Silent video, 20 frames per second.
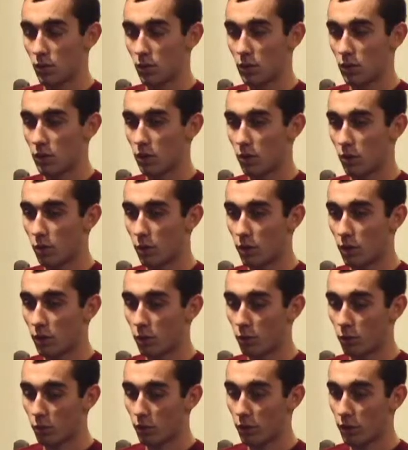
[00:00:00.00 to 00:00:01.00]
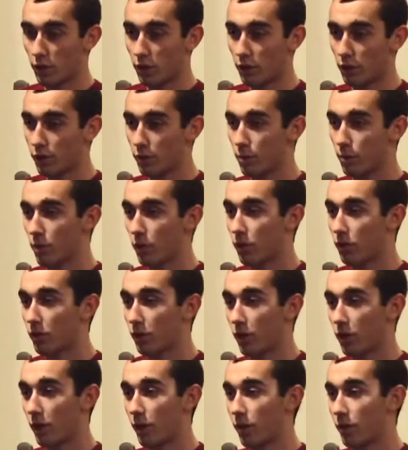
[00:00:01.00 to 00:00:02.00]
Oh,
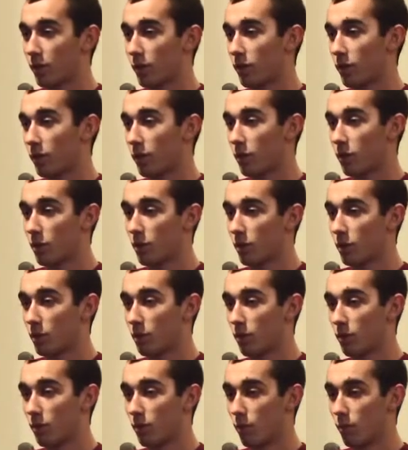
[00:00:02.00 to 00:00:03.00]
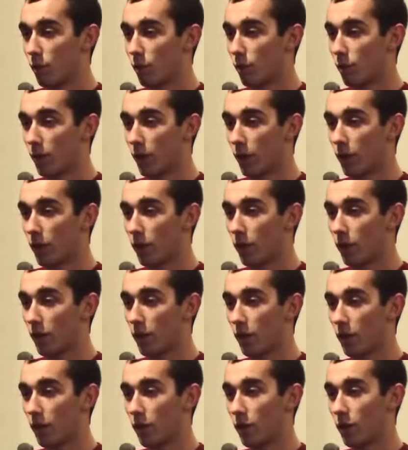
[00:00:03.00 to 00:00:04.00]
100% more ready
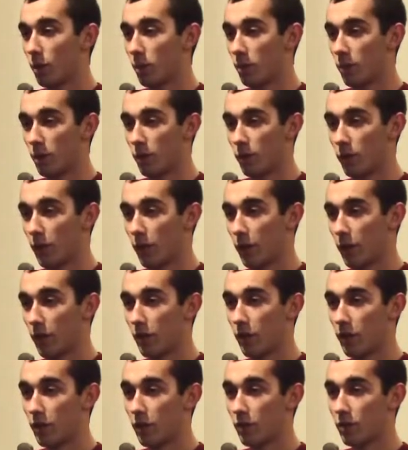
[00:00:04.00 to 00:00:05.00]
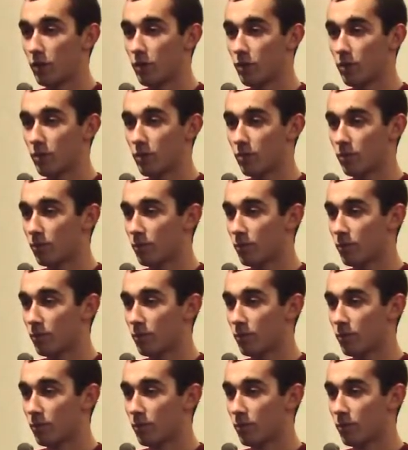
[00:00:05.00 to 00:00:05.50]
than I could have been if I had just.